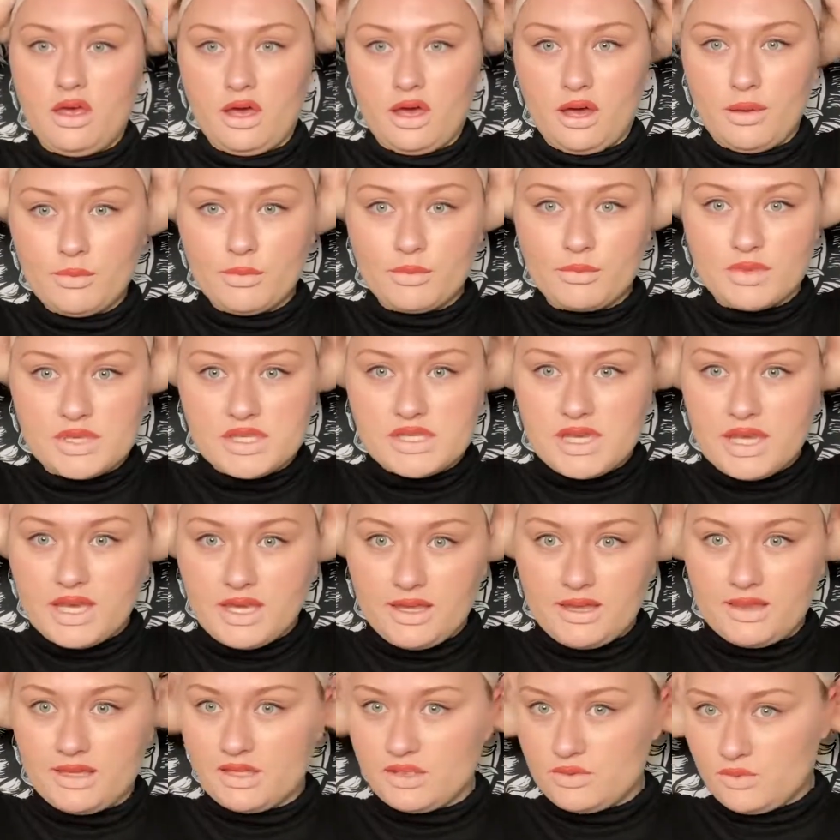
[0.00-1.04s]
I'm gonna be
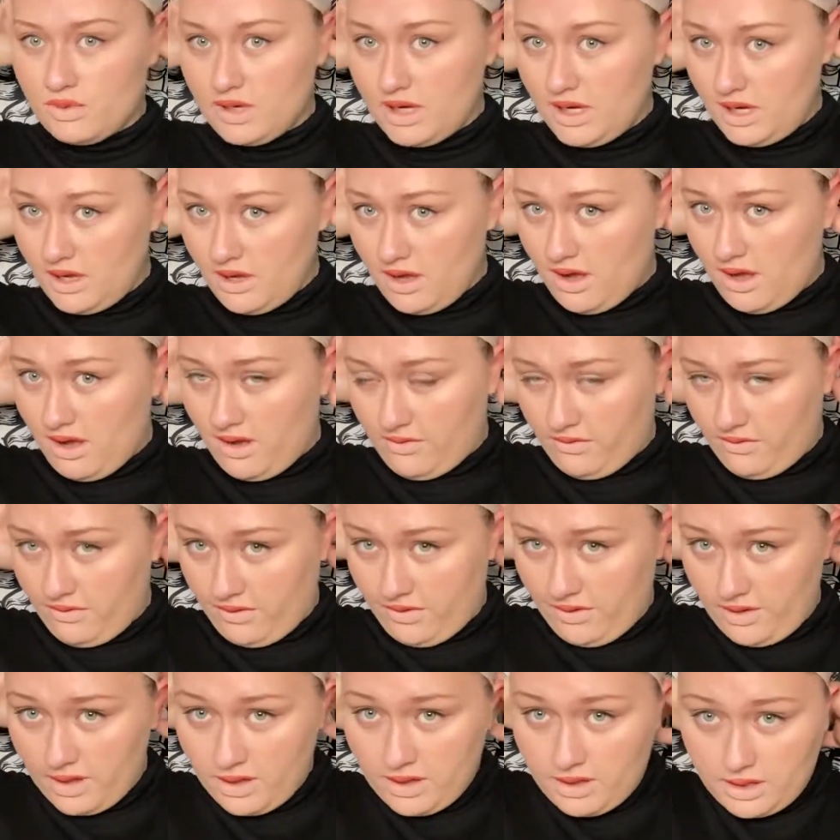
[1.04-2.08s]
taking this right off.
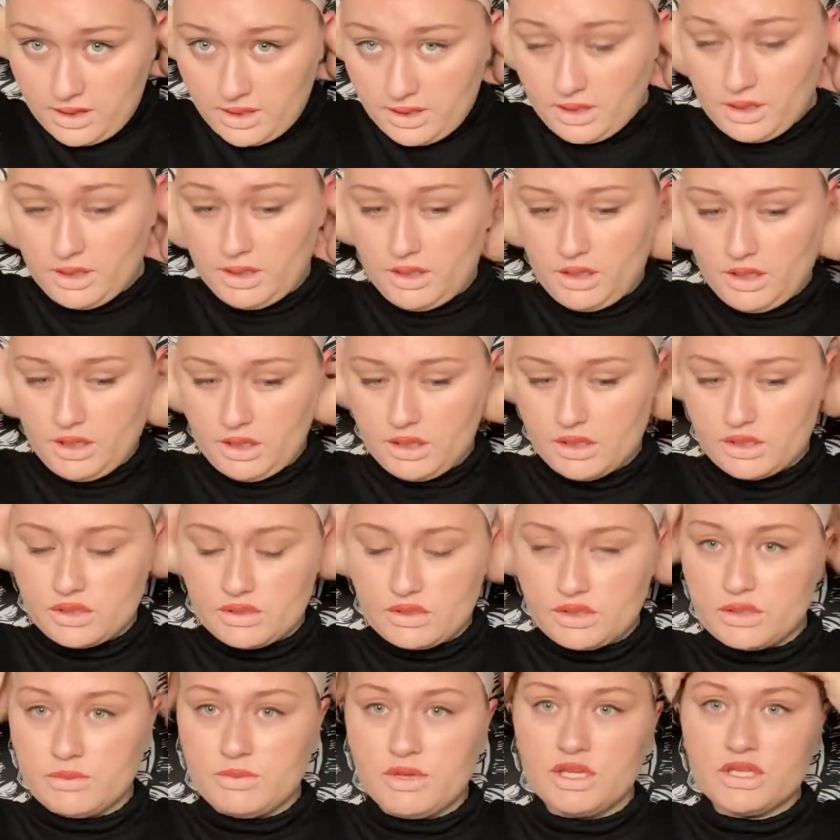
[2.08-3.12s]
So
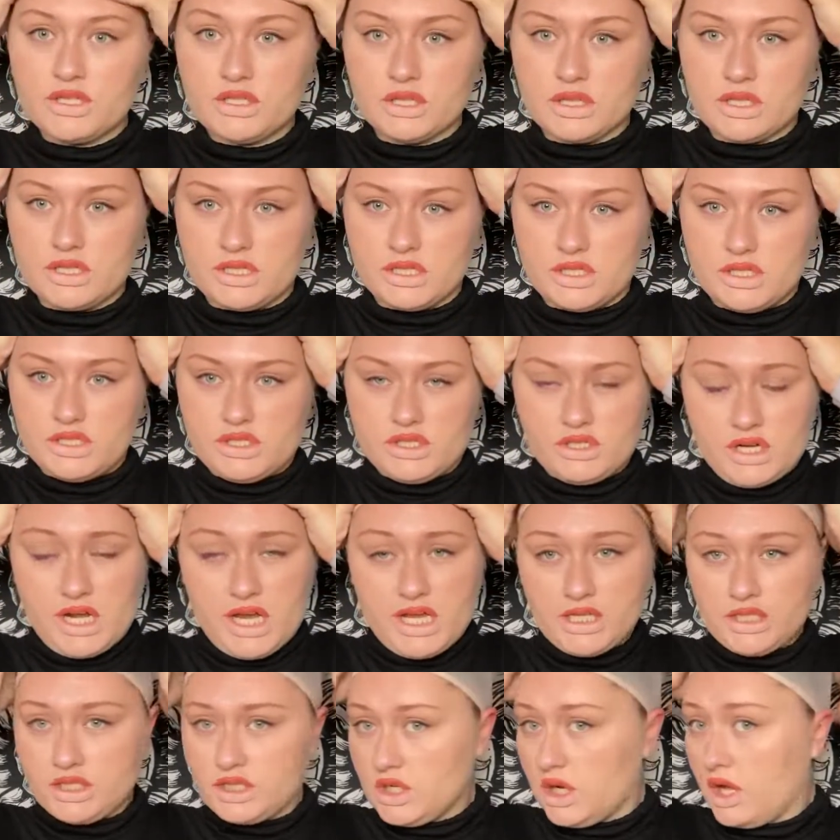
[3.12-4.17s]
just make sure this is
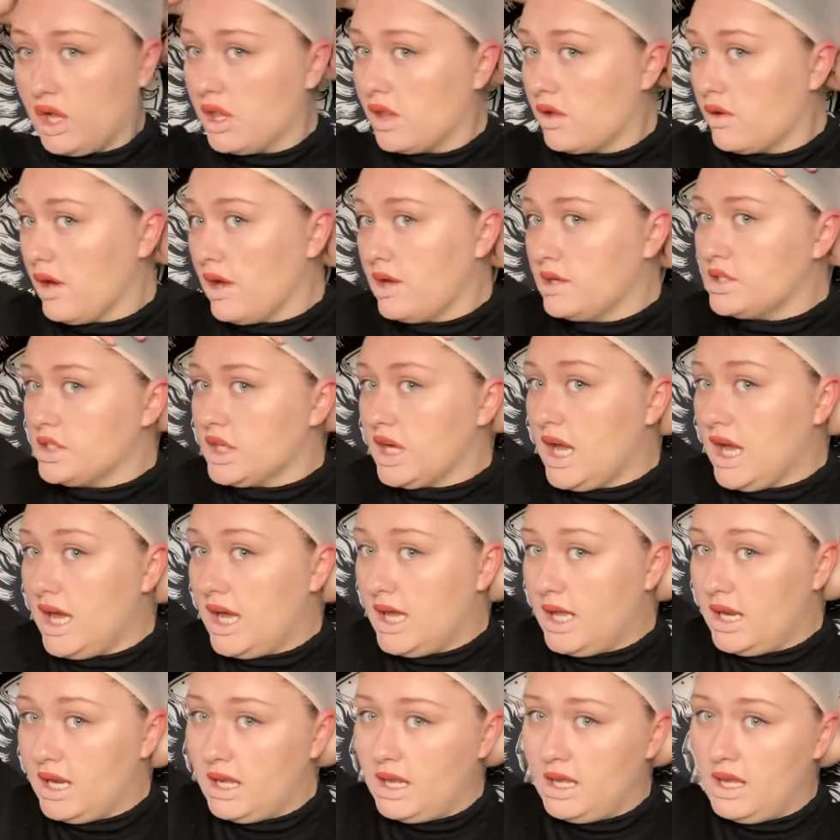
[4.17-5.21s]
stretched all around your
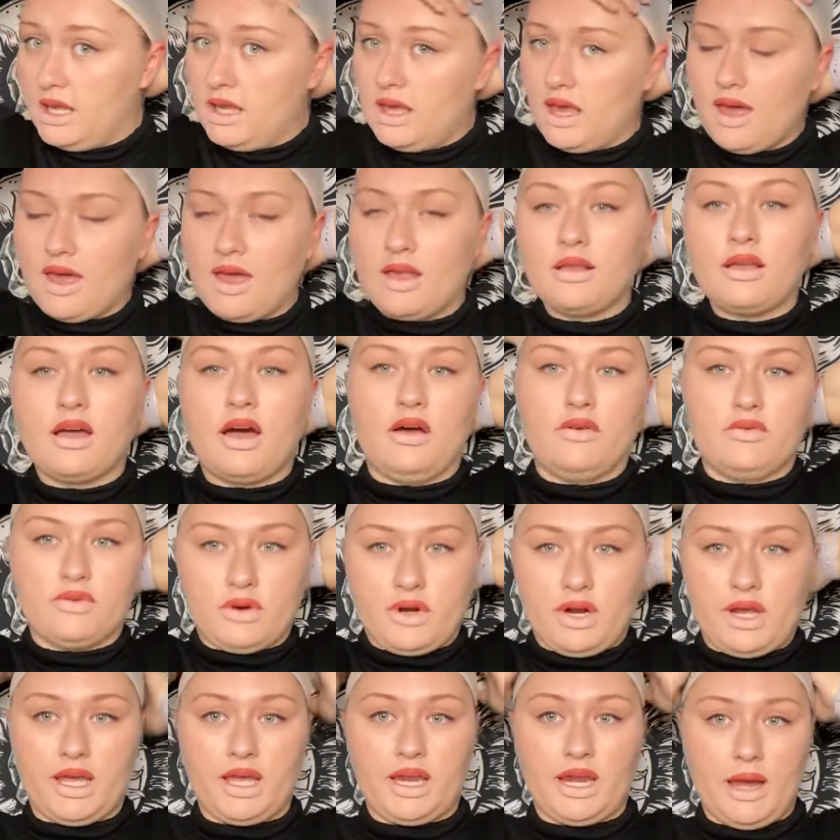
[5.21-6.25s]
head and
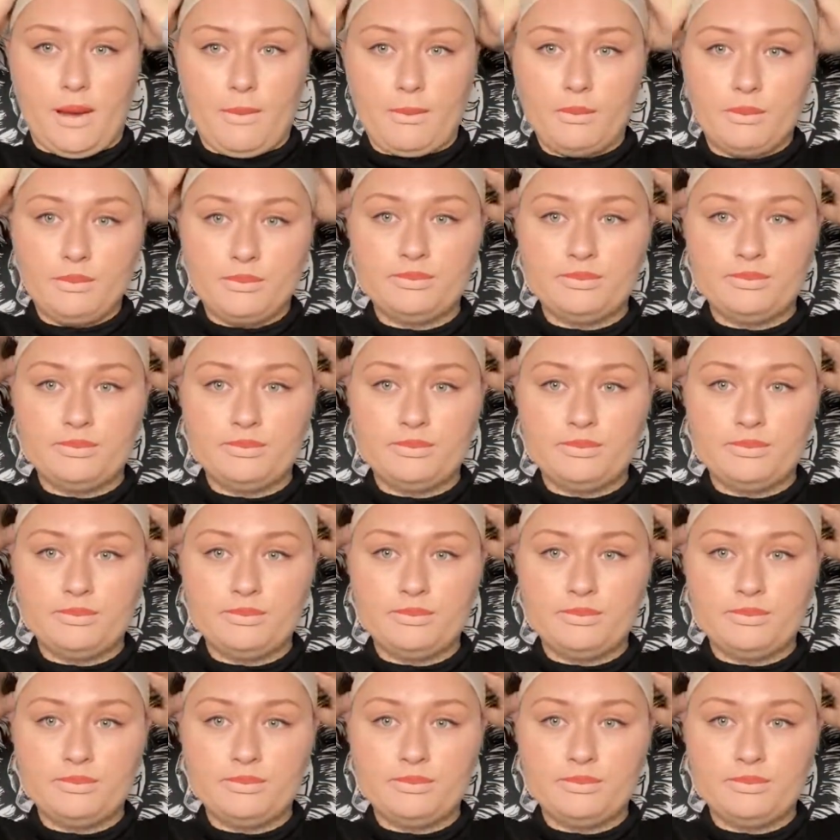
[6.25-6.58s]
covering it up.